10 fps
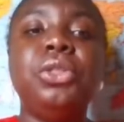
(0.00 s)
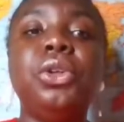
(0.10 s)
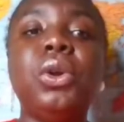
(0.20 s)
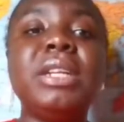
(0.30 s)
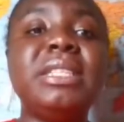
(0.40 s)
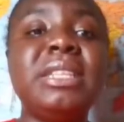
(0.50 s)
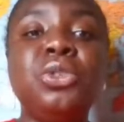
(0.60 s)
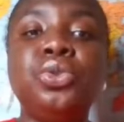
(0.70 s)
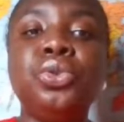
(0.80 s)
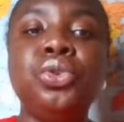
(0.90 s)
The Lord
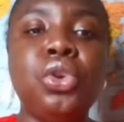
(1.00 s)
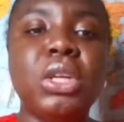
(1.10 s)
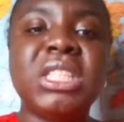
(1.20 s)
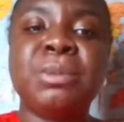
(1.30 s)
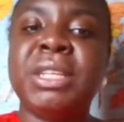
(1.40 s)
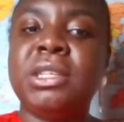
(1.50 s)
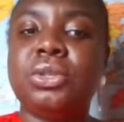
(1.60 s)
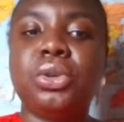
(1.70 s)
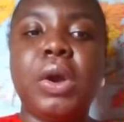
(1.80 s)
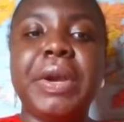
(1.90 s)
says, do not be
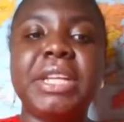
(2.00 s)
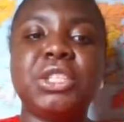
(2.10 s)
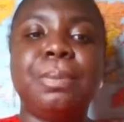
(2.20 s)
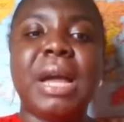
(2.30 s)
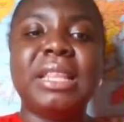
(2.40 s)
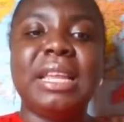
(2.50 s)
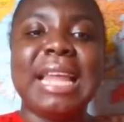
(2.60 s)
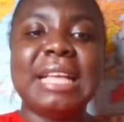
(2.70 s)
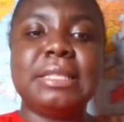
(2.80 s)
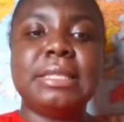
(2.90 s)
discouraged by the
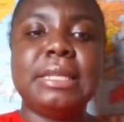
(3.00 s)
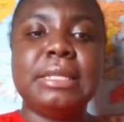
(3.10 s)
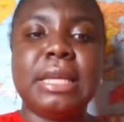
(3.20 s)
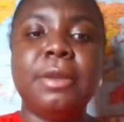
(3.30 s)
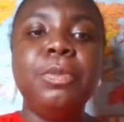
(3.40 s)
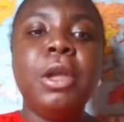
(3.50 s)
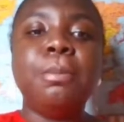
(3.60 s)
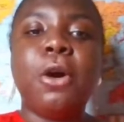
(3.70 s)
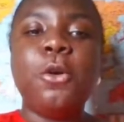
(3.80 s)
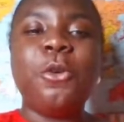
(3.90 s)
last season,
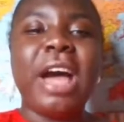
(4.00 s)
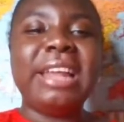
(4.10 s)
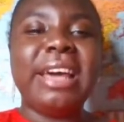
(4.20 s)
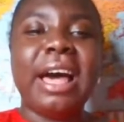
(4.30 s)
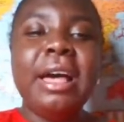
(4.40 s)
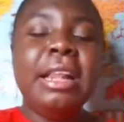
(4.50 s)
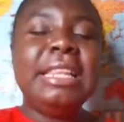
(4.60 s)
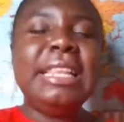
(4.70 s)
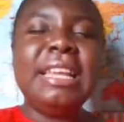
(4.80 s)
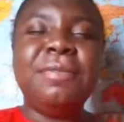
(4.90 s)
but rather
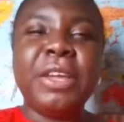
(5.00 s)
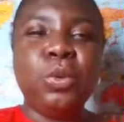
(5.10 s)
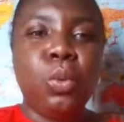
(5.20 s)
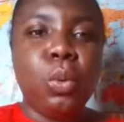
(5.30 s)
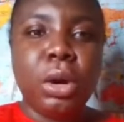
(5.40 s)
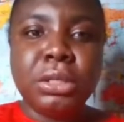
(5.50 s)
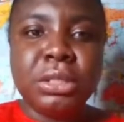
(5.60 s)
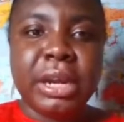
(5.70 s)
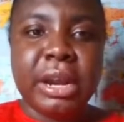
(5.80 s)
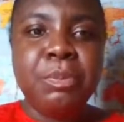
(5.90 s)
live in
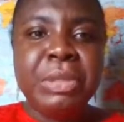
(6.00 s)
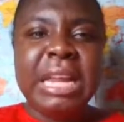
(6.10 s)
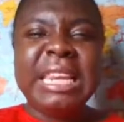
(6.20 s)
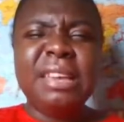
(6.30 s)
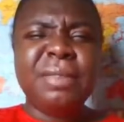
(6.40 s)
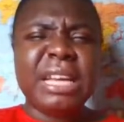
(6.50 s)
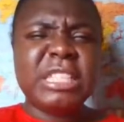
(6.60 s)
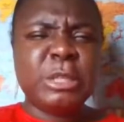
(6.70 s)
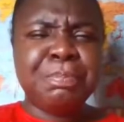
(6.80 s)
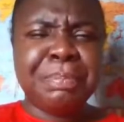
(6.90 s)
wonder, live
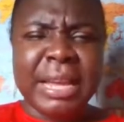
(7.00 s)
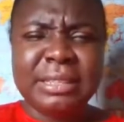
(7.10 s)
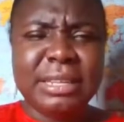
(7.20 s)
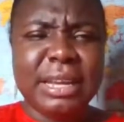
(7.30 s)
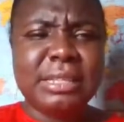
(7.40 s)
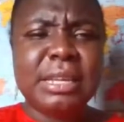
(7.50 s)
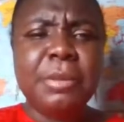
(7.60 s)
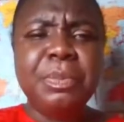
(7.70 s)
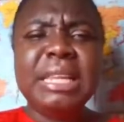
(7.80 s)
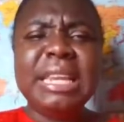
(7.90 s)
expectant,
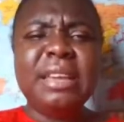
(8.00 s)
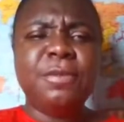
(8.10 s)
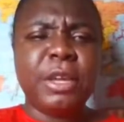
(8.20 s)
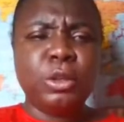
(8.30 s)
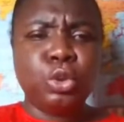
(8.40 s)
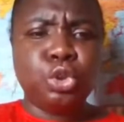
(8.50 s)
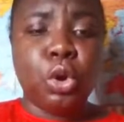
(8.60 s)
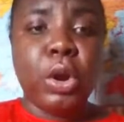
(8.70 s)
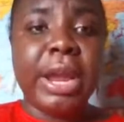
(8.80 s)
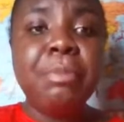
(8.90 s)
live in
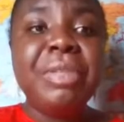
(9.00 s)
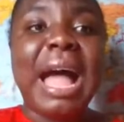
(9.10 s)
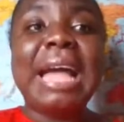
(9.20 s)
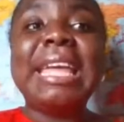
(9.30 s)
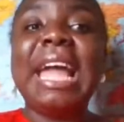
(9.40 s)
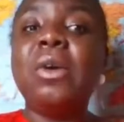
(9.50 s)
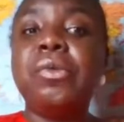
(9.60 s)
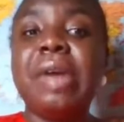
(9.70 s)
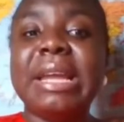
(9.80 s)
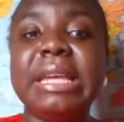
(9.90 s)
joy, and get
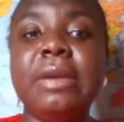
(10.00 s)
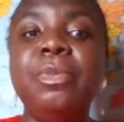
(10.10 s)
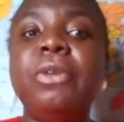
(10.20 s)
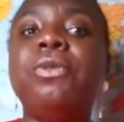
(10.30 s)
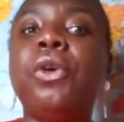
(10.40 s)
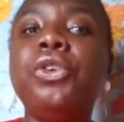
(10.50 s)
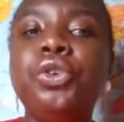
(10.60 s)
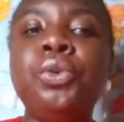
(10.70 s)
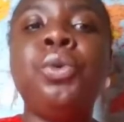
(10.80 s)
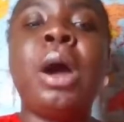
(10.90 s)
ready, for
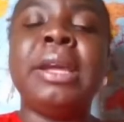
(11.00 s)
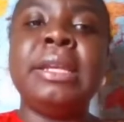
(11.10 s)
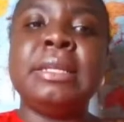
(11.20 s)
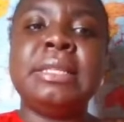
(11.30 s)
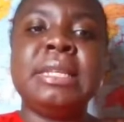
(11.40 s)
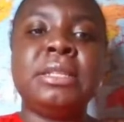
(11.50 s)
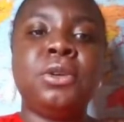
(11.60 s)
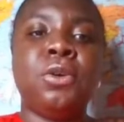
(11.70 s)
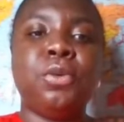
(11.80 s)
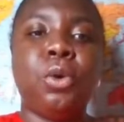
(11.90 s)
you are in a
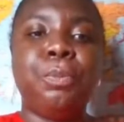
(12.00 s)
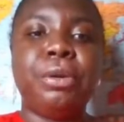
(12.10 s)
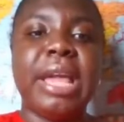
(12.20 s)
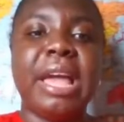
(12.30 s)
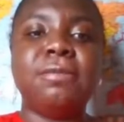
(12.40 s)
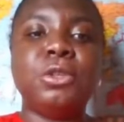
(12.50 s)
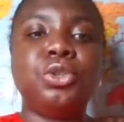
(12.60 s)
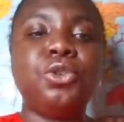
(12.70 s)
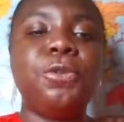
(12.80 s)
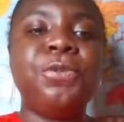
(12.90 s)
season of open heaven.
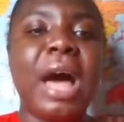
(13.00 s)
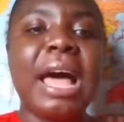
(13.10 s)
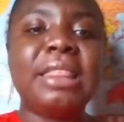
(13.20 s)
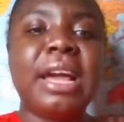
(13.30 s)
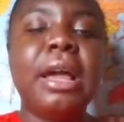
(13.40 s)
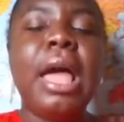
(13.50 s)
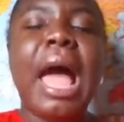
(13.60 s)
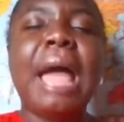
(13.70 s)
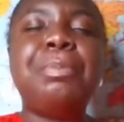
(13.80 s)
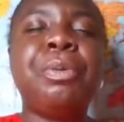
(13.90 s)
So Father,
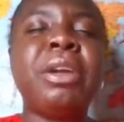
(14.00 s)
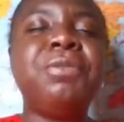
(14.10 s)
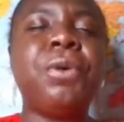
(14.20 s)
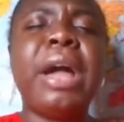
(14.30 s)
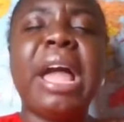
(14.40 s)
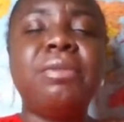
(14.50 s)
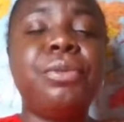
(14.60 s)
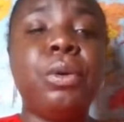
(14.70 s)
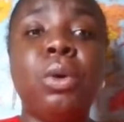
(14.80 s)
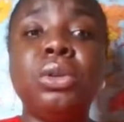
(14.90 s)
I pray for
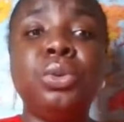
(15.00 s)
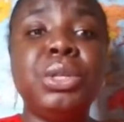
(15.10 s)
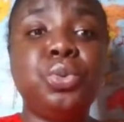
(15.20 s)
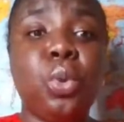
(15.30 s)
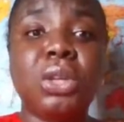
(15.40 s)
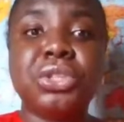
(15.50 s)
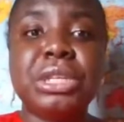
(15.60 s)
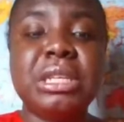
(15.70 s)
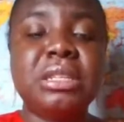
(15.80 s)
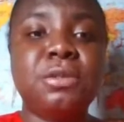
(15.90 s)
everyone who is
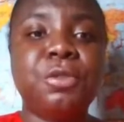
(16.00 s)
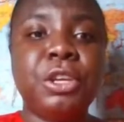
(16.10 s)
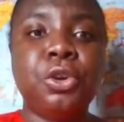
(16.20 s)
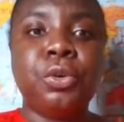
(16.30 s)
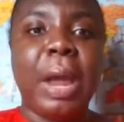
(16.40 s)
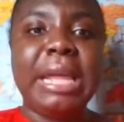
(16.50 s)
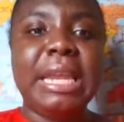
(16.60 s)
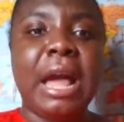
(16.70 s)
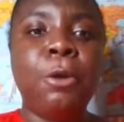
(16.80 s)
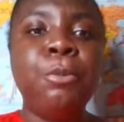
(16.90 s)
watching this video right
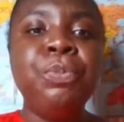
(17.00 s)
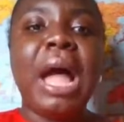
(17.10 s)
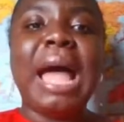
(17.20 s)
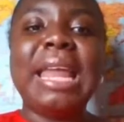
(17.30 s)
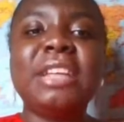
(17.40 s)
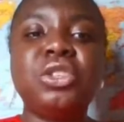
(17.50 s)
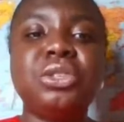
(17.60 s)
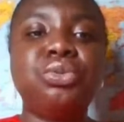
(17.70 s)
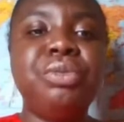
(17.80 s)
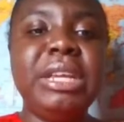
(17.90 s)
now, and I
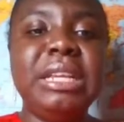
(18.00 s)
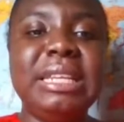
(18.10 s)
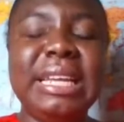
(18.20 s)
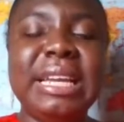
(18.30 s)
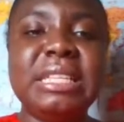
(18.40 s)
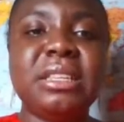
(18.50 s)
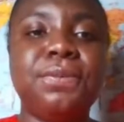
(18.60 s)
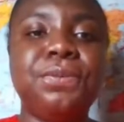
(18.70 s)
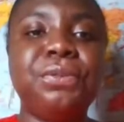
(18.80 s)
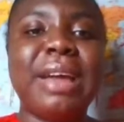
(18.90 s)
just release a
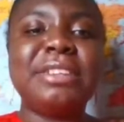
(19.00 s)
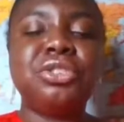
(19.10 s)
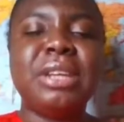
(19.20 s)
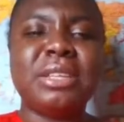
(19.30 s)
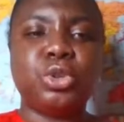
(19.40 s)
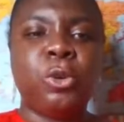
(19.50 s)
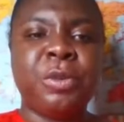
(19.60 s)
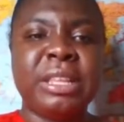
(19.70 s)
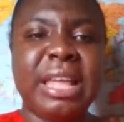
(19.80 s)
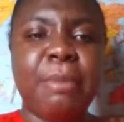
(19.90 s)
freshness
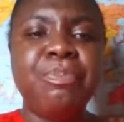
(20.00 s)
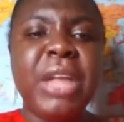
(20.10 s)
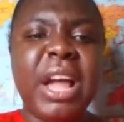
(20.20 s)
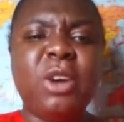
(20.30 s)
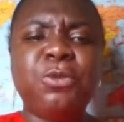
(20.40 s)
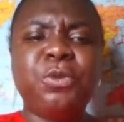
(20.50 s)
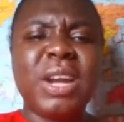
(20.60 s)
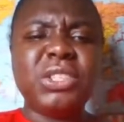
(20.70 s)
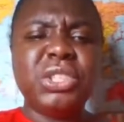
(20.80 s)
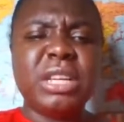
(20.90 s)
over them, a
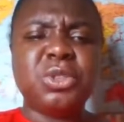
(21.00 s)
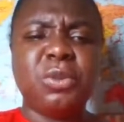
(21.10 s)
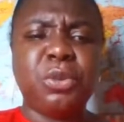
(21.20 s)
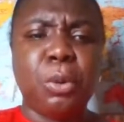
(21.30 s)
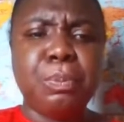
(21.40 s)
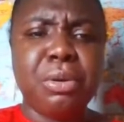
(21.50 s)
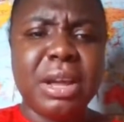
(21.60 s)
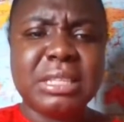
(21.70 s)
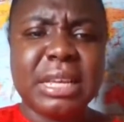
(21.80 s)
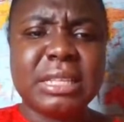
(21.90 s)
freshness of your
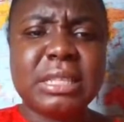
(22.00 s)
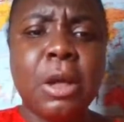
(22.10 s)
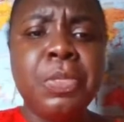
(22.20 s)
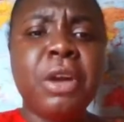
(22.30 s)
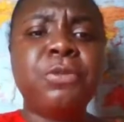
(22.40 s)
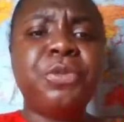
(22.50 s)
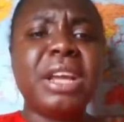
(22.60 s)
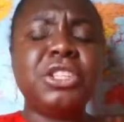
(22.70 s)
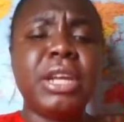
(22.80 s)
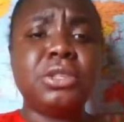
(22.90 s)
presence, a
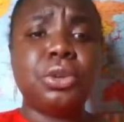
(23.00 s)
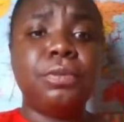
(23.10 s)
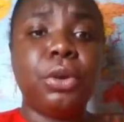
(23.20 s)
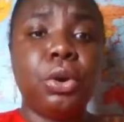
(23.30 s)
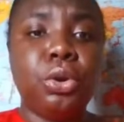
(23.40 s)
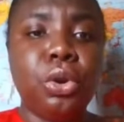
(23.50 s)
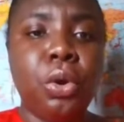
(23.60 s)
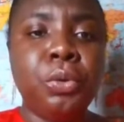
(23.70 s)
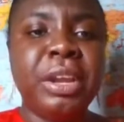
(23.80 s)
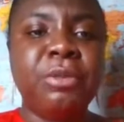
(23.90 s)
freshness of your
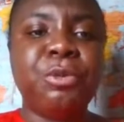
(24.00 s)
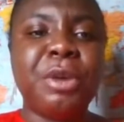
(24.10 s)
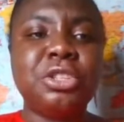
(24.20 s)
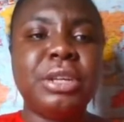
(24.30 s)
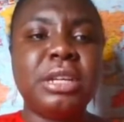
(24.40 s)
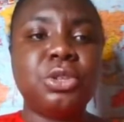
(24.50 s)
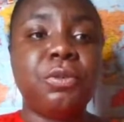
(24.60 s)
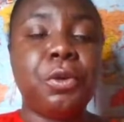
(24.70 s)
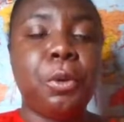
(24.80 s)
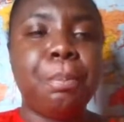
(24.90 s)
glory, a freshness
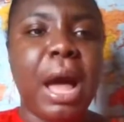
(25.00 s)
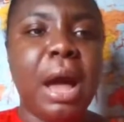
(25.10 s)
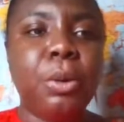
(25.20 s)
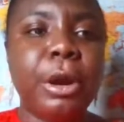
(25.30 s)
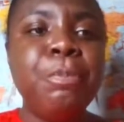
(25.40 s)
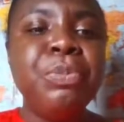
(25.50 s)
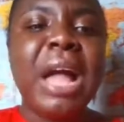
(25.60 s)
of your power.